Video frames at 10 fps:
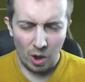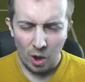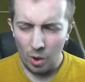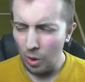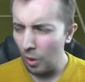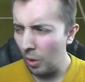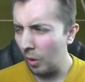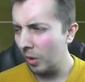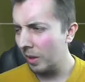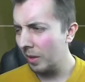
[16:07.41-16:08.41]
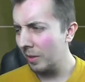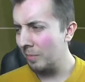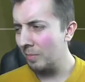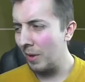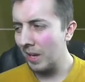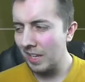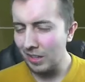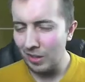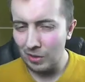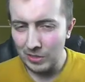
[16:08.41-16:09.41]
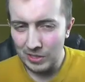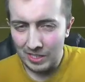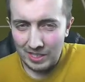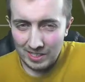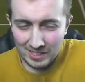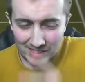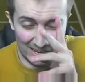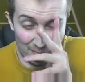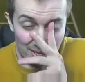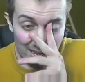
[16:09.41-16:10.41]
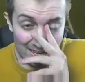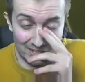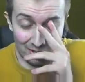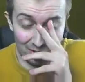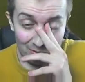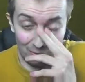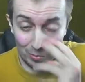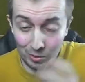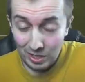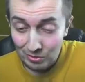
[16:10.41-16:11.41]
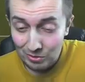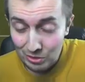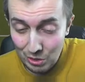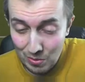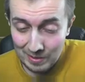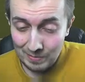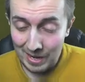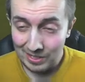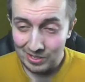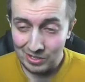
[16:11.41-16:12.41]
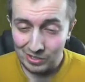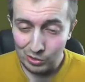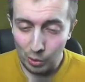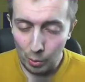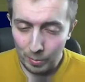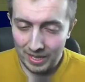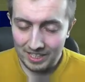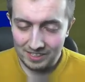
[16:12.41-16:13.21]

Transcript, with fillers: Oh my god. Sammy Eto'o, what are you doing, man? Stop it.